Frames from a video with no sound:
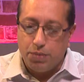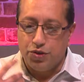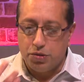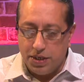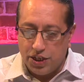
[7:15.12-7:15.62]
on them
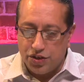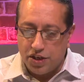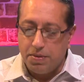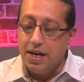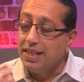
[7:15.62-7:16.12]
or speaking to
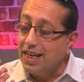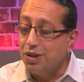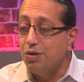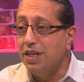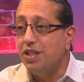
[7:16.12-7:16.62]
them, they
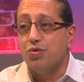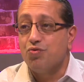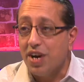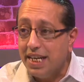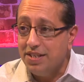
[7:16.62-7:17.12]
do need to
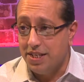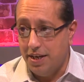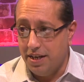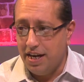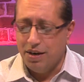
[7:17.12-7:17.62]
raise
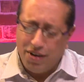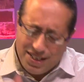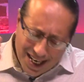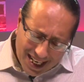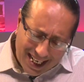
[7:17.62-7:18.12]
it, and
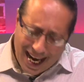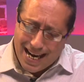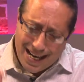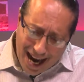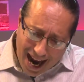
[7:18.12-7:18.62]
raise it
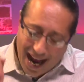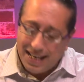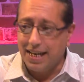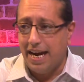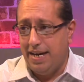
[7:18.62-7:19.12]
again
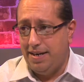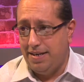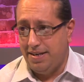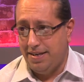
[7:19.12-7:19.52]
and again.